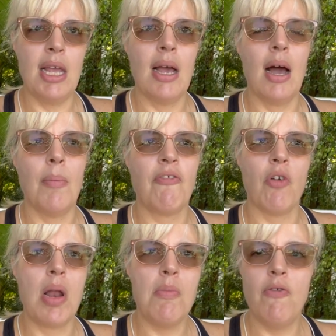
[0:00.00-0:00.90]
a
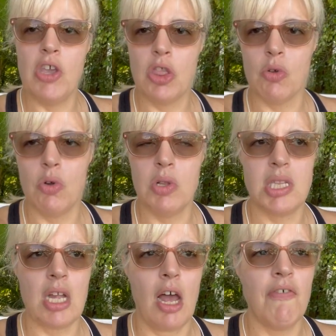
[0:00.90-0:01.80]
front moving through and
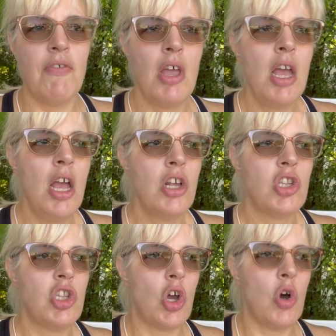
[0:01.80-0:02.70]
stuff.
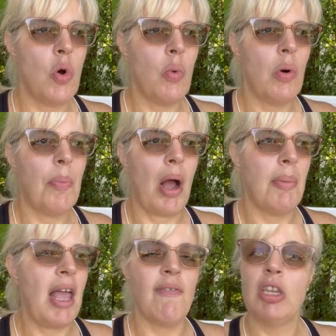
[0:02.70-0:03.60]
So we'll probably
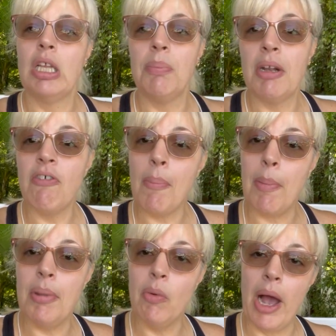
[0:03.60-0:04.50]
have a little bit of a
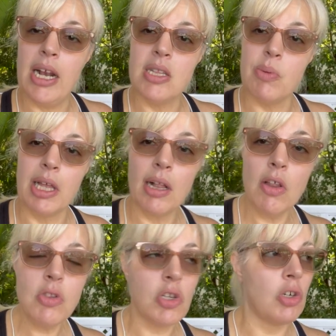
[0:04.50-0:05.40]
bumpy ride as we get
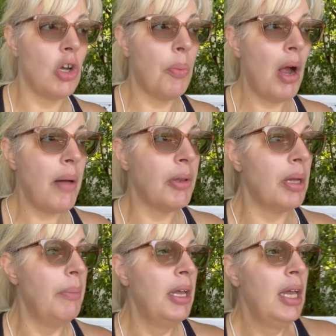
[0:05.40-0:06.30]
closer, no
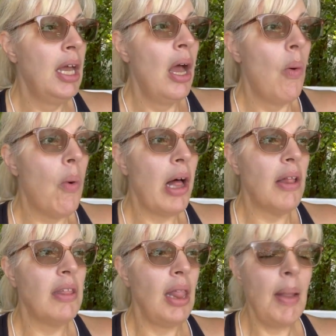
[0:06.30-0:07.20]
problem. Well,
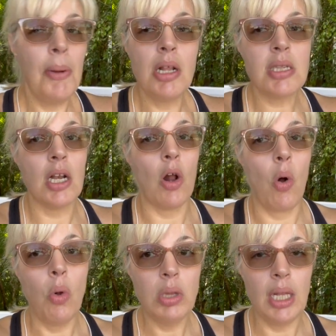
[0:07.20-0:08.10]
then they put us in a
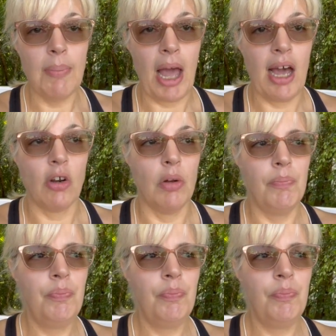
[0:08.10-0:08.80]
holding pattern